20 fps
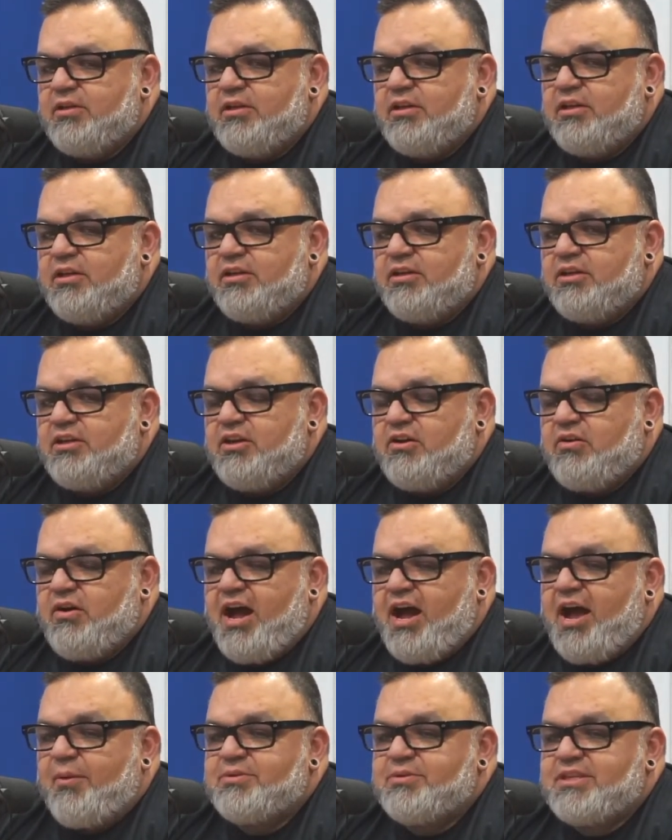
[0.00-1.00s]
you know,
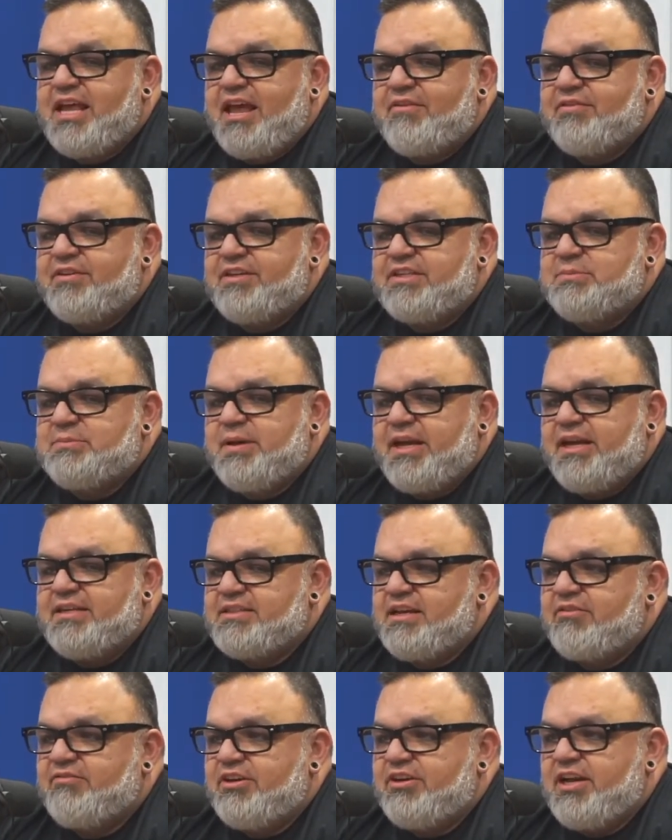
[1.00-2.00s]
I was having these pains
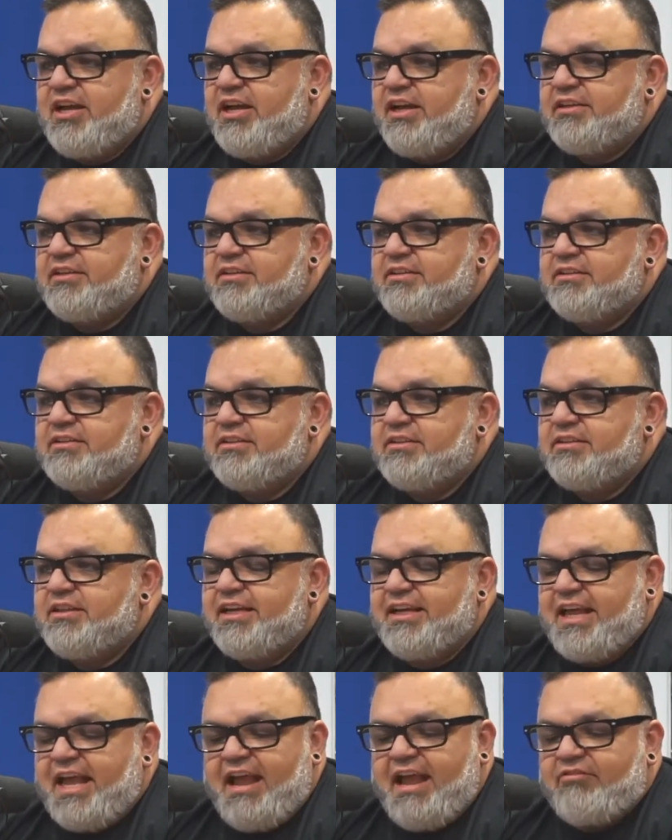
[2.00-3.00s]
every night.
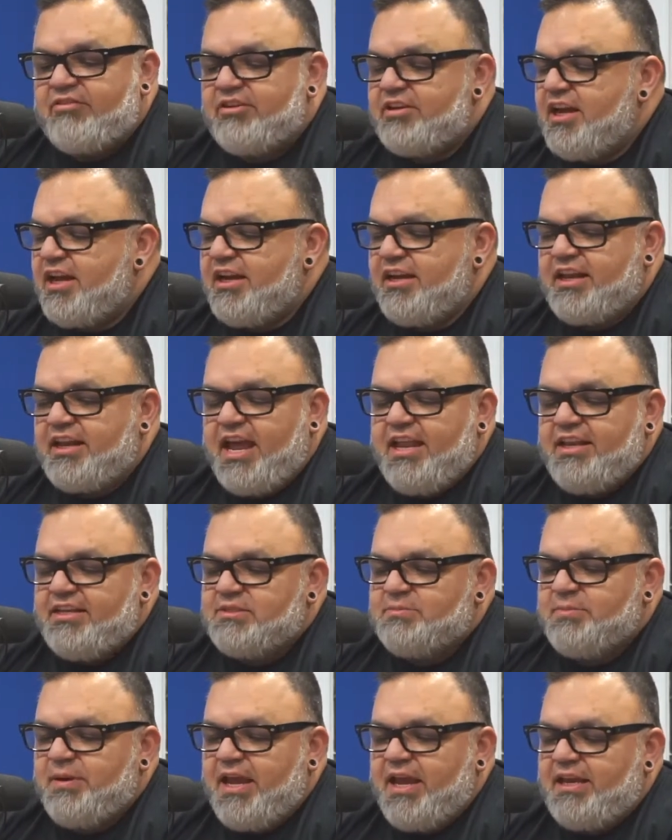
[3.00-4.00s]
Like every night I had this
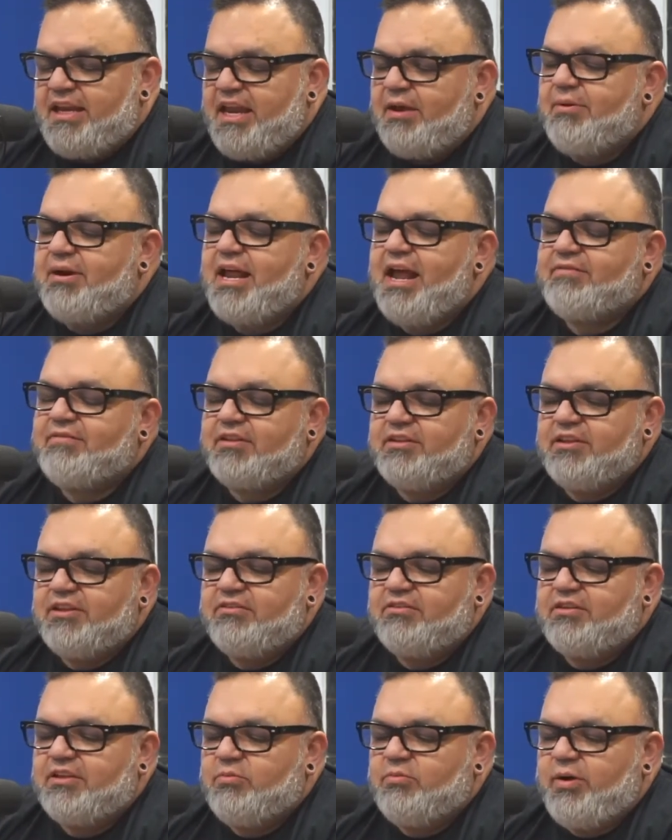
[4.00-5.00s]
pain, and I would have to
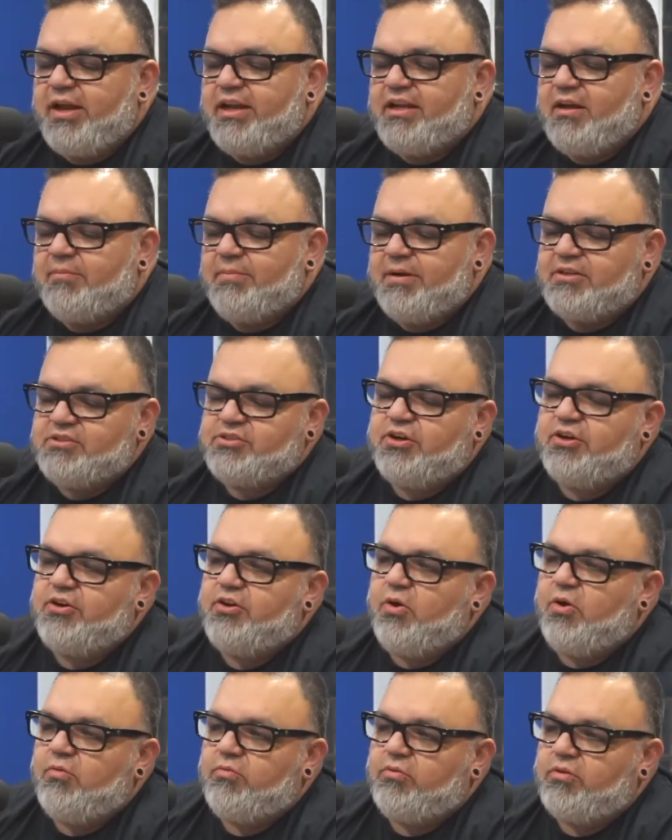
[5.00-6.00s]
literally wake up and turn
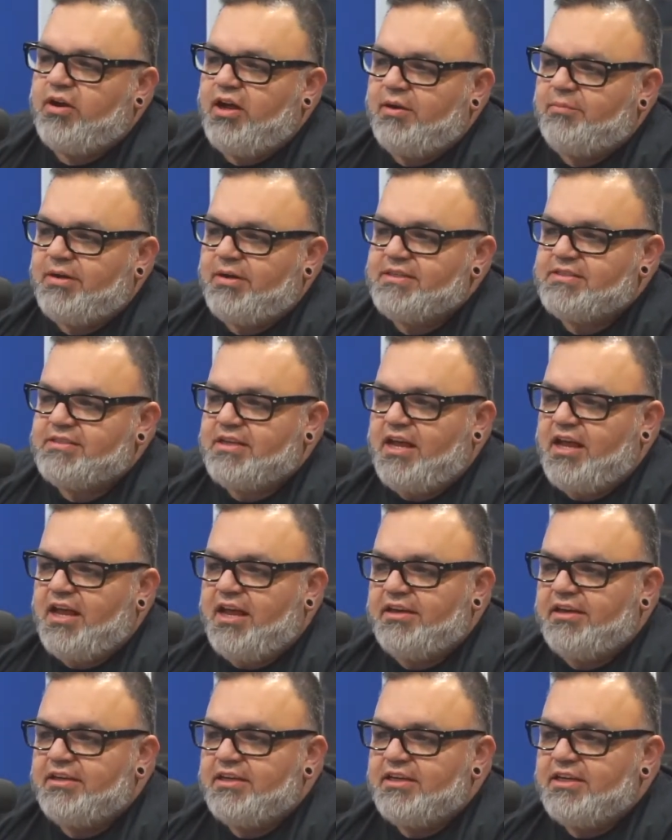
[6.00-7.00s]
over on my
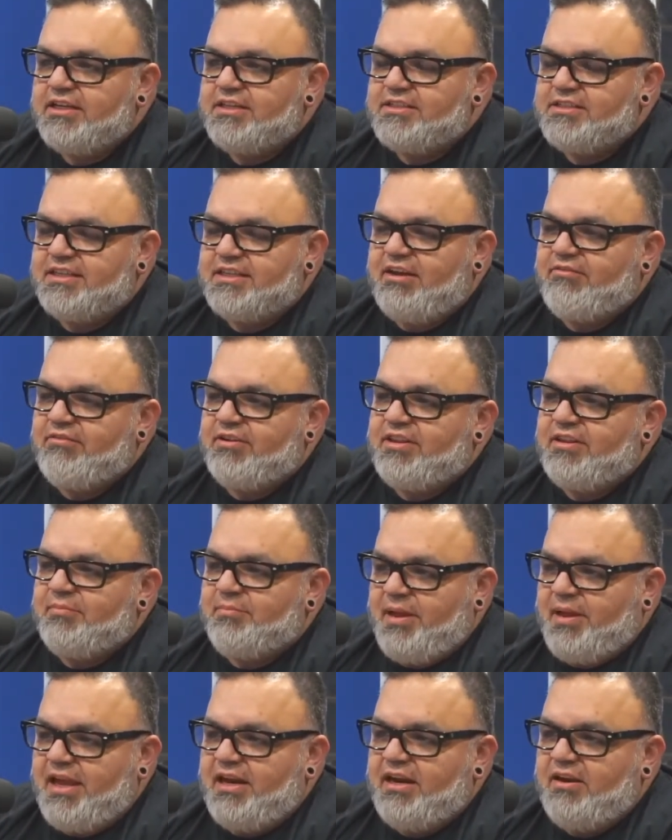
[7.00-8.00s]
side to get rid of the
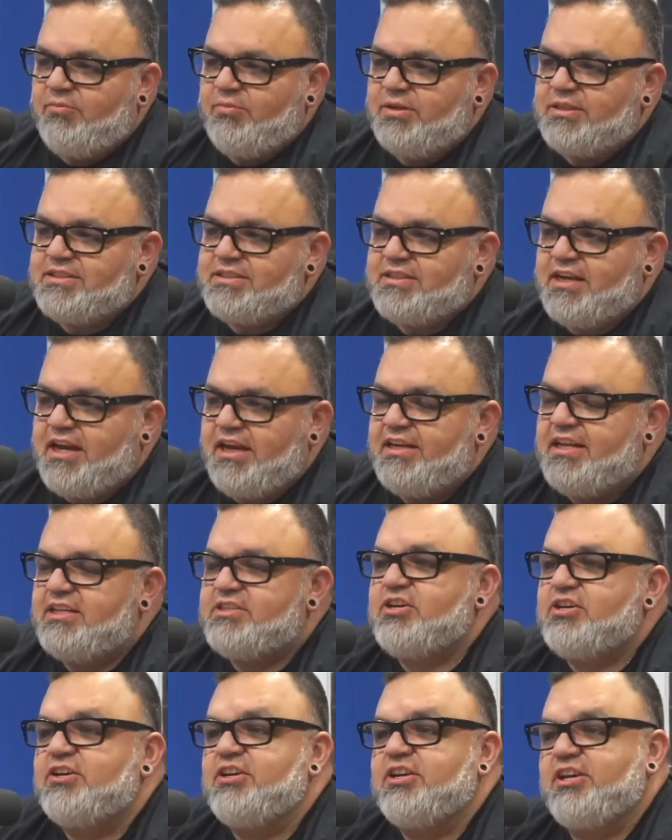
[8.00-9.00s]
pain on one side, then
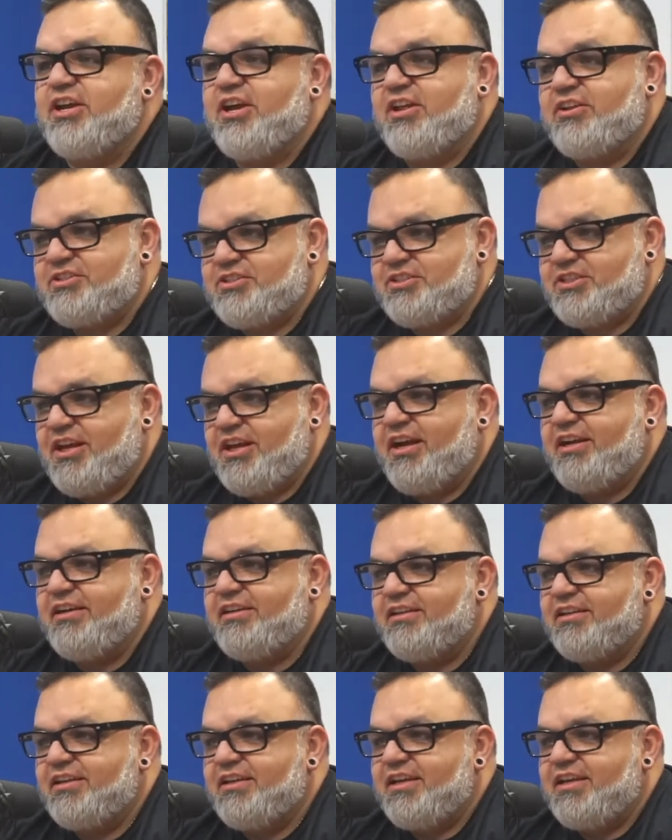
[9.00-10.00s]
turn to the other side
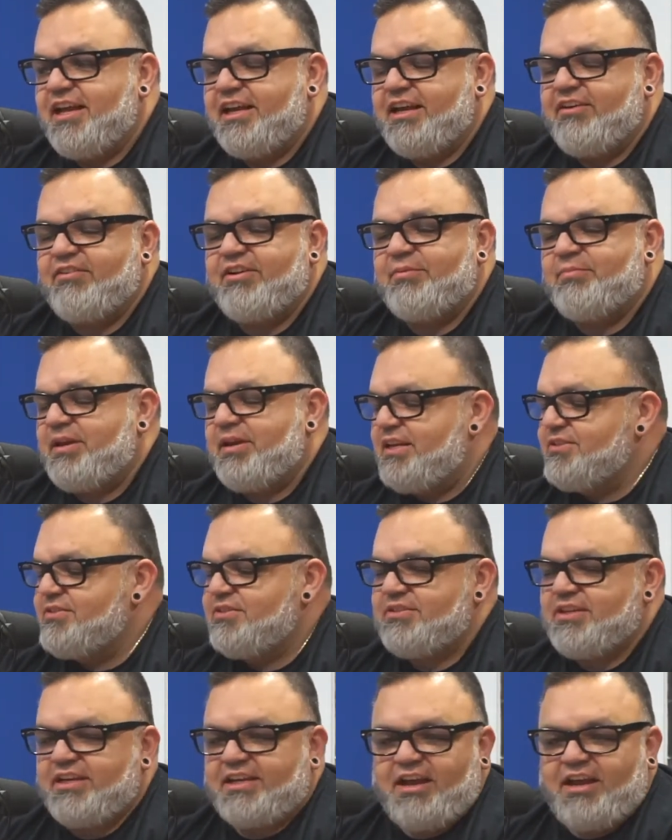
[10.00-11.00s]
and get rid of the pain. This
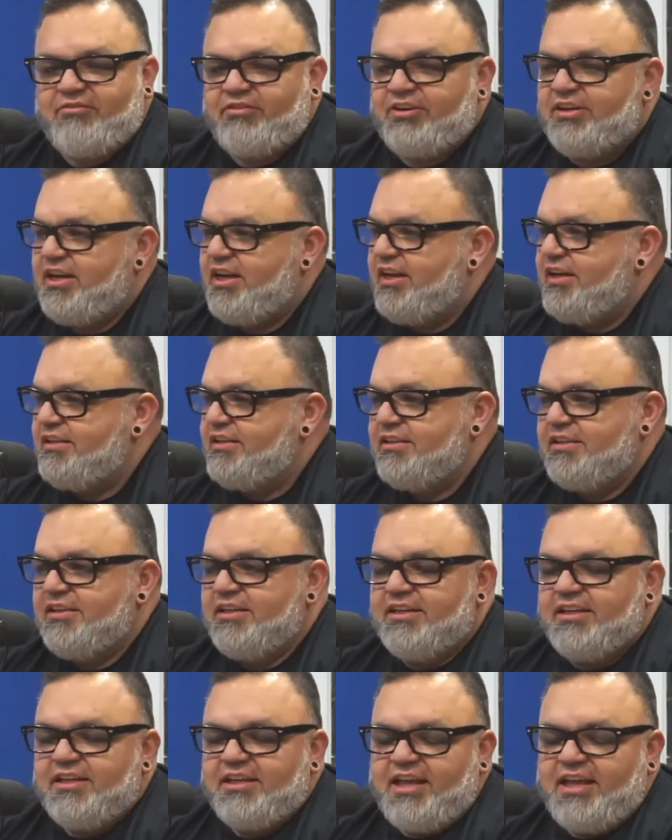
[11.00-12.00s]
is like every night.
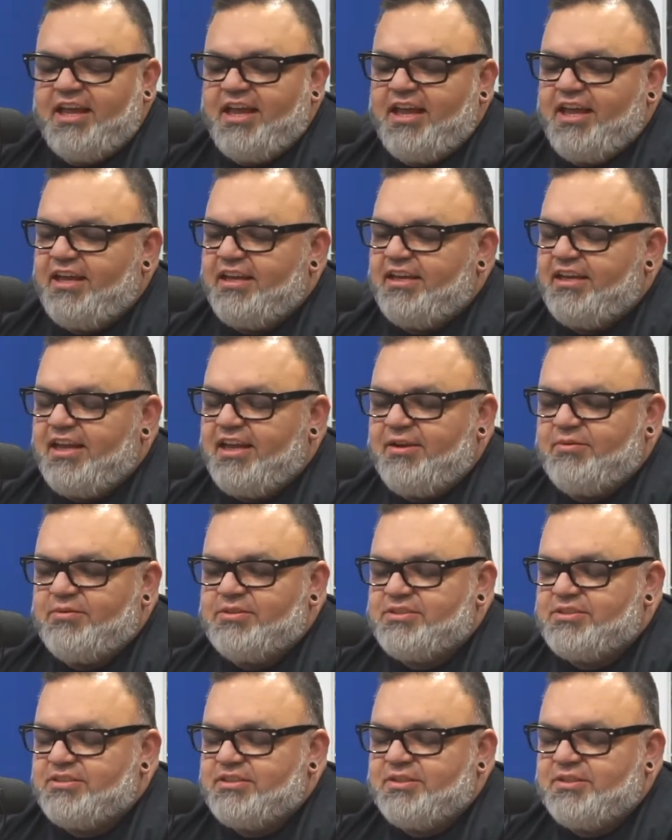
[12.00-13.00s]
And it
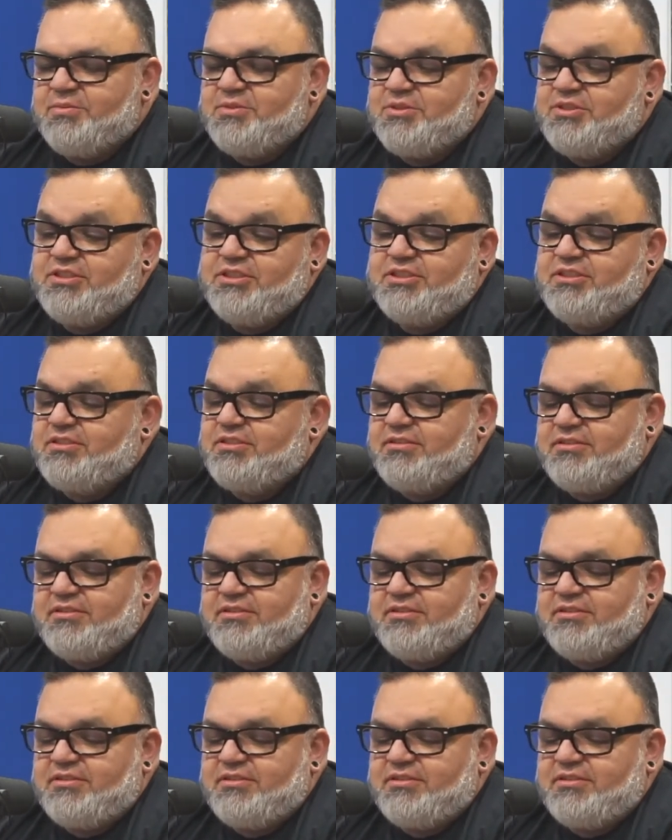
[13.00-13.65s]
was just